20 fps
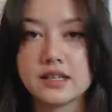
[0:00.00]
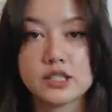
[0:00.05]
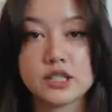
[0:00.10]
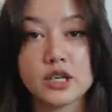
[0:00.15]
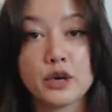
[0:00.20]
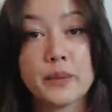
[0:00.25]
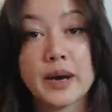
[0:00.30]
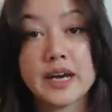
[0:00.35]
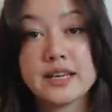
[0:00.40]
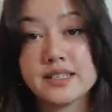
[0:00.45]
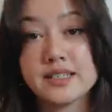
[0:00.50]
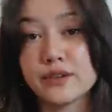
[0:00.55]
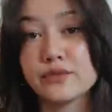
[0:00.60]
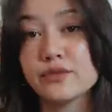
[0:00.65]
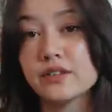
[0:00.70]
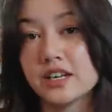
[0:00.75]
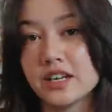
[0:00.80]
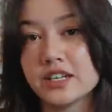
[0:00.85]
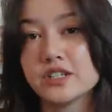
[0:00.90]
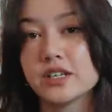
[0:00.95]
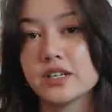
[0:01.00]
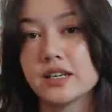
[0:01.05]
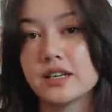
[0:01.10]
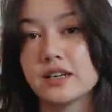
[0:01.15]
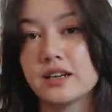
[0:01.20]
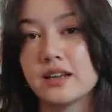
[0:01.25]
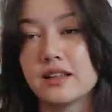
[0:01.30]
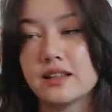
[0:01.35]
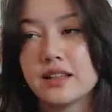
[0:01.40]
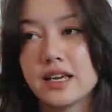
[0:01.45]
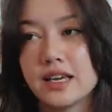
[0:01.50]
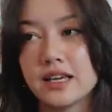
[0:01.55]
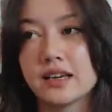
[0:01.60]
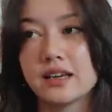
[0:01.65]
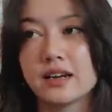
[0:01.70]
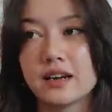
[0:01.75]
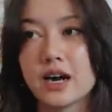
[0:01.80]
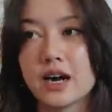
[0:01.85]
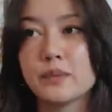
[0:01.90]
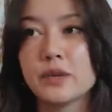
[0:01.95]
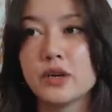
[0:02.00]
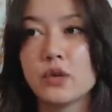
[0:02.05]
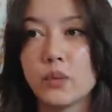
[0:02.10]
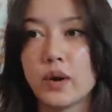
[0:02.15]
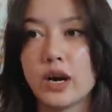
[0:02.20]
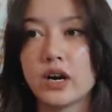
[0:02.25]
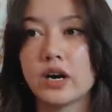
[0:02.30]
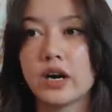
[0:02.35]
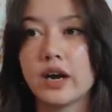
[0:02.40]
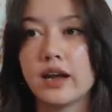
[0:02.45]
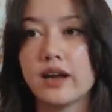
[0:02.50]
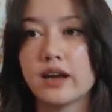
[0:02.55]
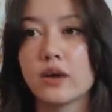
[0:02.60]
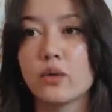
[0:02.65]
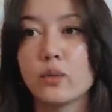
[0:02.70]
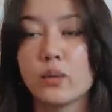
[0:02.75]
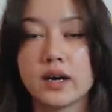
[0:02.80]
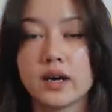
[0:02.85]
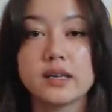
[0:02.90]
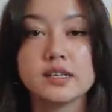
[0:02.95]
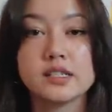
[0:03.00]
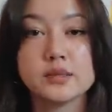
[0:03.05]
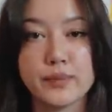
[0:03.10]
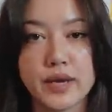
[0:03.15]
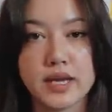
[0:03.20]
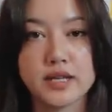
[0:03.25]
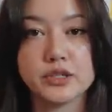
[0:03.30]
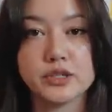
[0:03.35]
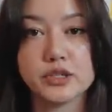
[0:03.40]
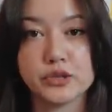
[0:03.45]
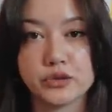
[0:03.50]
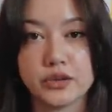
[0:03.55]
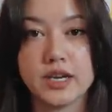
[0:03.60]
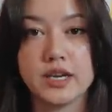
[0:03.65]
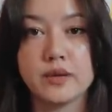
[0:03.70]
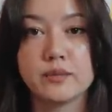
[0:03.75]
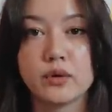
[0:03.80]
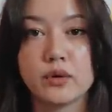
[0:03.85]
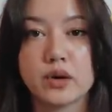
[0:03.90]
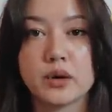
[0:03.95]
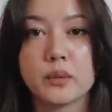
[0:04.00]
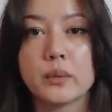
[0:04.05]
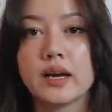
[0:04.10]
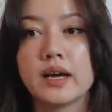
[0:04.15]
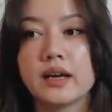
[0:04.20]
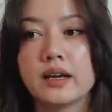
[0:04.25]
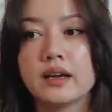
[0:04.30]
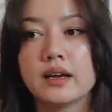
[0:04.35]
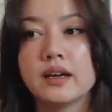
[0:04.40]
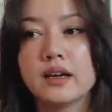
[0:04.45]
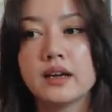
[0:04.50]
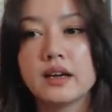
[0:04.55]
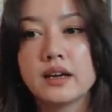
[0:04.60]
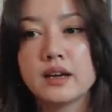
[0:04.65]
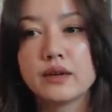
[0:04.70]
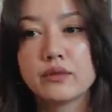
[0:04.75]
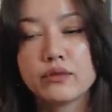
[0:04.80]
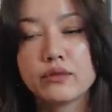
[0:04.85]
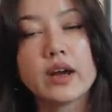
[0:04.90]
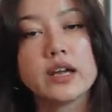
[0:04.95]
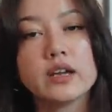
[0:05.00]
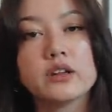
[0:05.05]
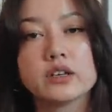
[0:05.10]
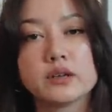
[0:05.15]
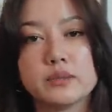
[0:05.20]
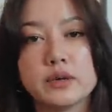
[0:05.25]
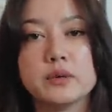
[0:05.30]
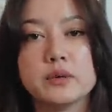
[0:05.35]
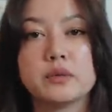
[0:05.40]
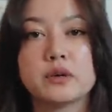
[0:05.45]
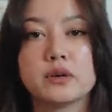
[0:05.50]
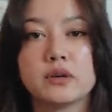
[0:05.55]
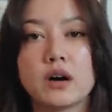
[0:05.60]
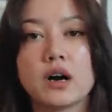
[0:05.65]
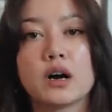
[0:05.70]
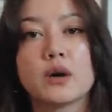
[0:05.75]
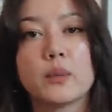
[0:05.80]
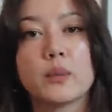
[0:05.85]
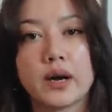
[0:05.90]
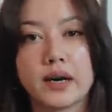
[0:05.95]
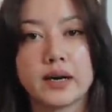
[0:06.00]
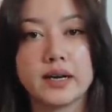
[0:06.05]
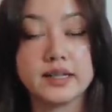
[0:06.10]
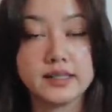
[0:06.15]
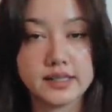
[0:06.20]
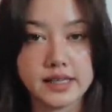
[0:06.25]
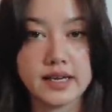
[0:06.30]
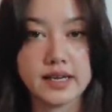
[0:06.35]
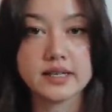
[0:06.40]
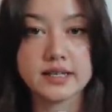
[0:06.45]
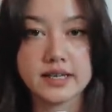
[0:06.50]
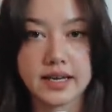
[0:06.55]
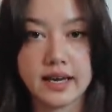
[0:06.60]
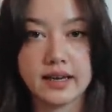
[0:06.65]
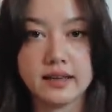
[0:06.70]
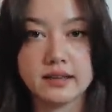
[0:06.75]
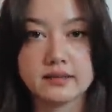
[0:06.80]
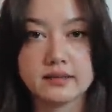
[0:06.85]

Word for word: So by definition, they cannot be wearing what is mainstream or what regular people are wearing day to day.